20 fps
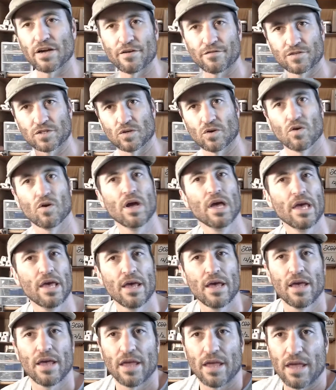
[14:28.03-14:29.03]
stuff. So
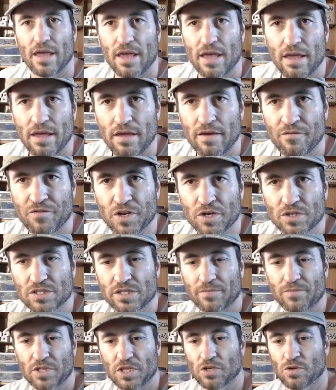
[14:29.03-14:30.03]
if there's
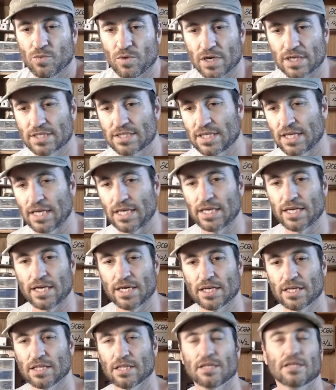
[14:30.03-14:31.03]
something you want to
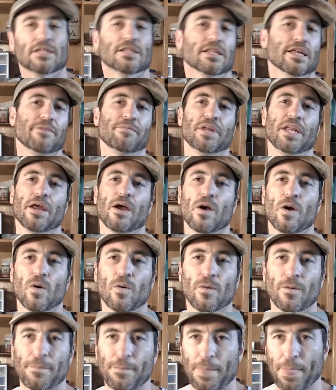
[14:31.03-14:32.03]
see, let me
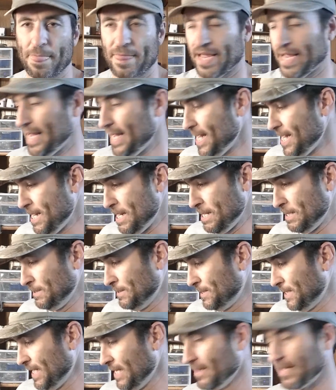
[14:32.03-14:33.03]
know
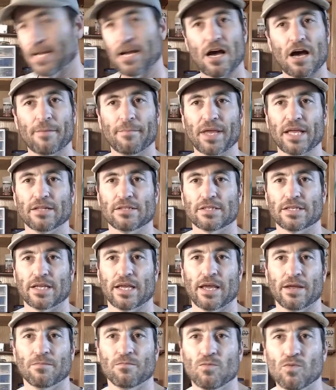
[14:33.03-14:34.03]
and in the
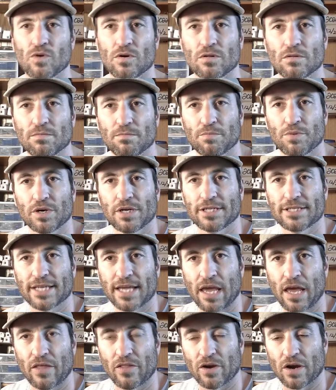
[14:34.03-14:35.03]
comments, and we'll put it
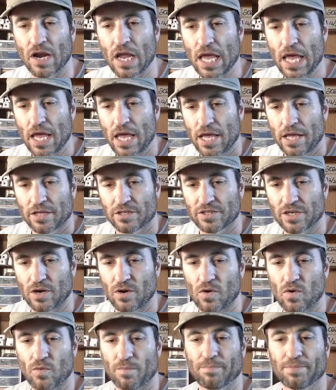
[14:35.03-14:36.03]
together.
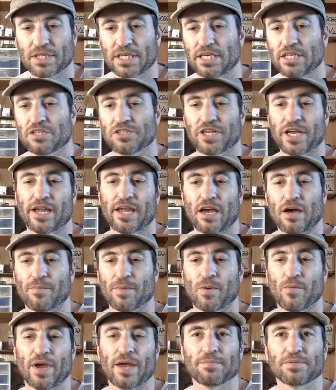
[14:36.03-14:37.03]
So please check
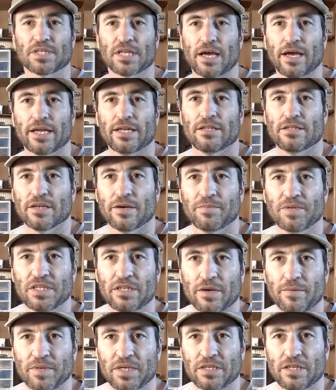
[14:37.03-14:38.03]
out my website,
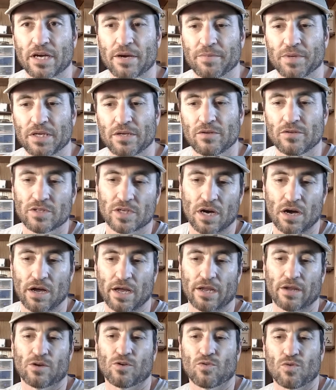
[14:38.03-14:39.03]

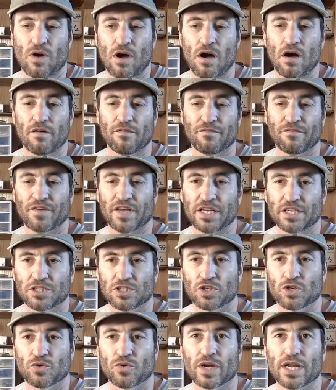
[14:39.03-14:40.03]

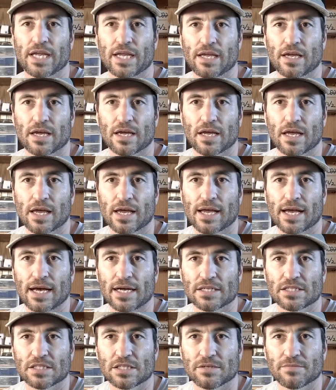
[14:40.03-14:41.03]

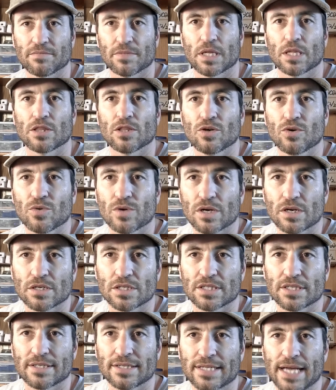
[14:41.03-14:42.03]

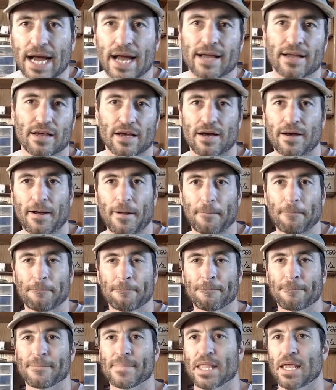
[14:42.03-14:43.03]
www.crawfishcreekcustomlures.com,
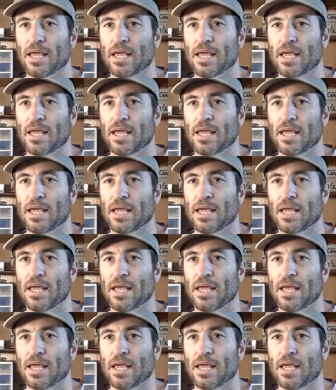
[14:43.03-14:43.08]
